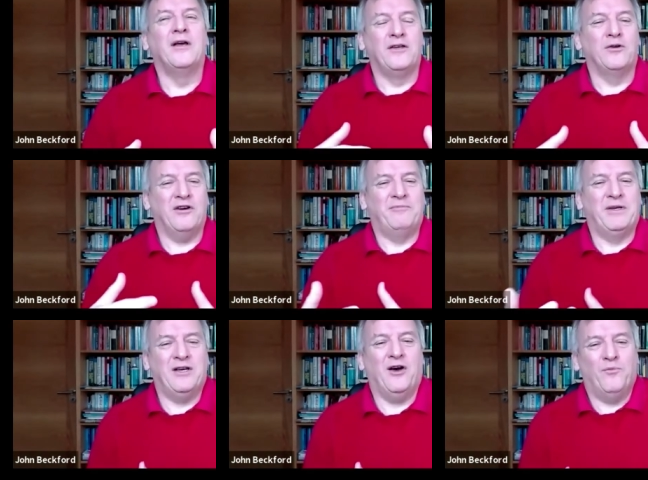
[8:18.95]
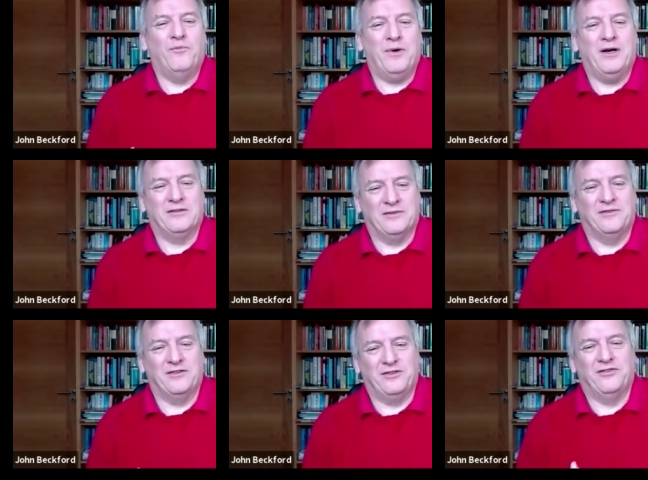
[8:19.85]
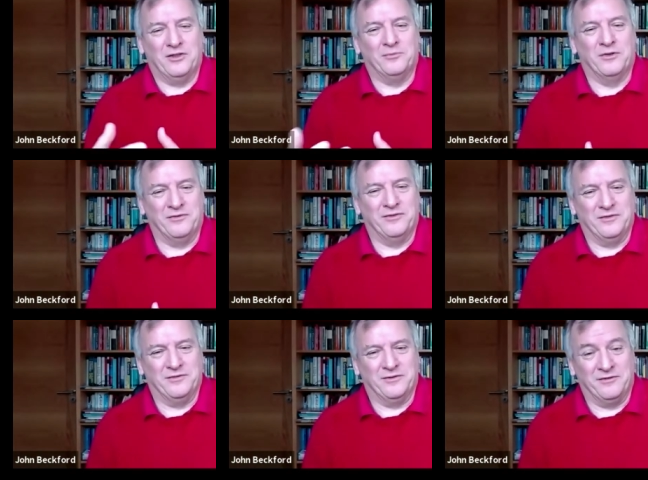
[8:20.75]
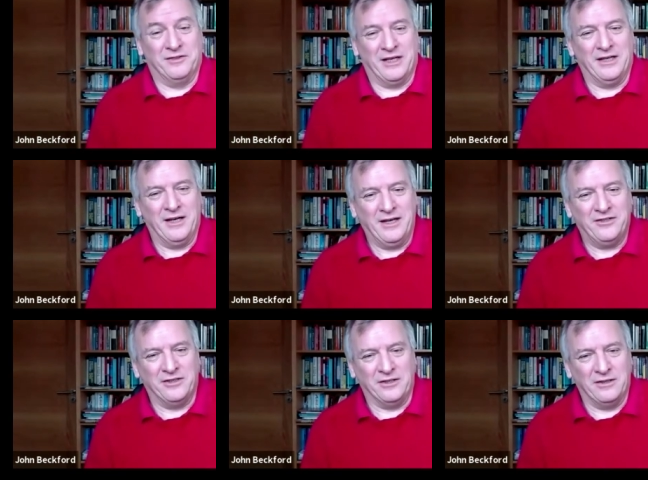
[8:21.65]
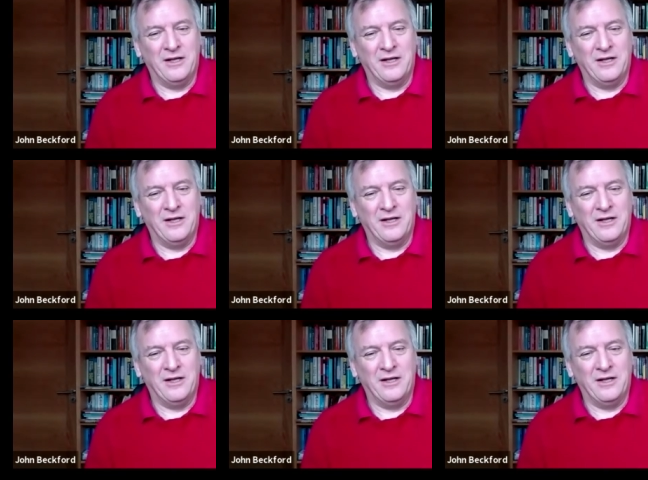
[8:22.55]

you have become part of the system of, of regulation.